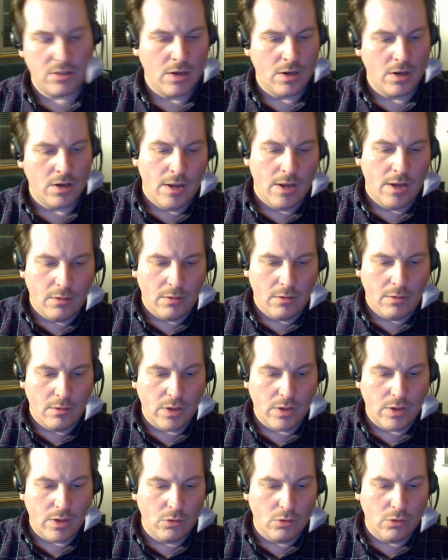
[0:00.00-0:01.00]
We can only
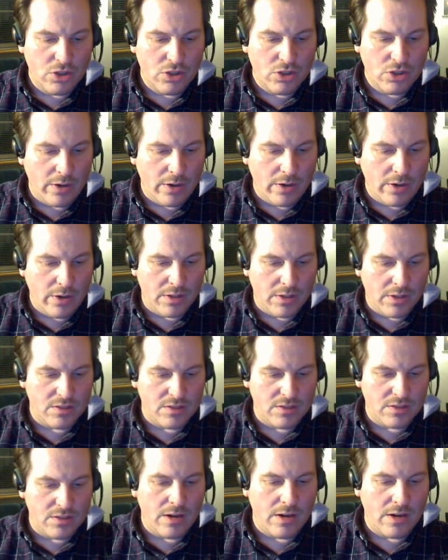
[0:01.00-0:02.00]
try with the
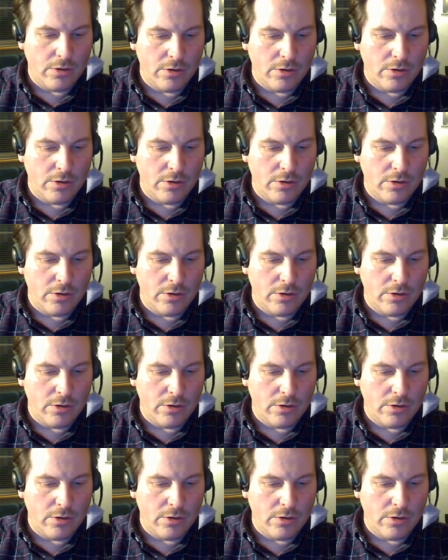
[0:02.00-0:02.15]
standard.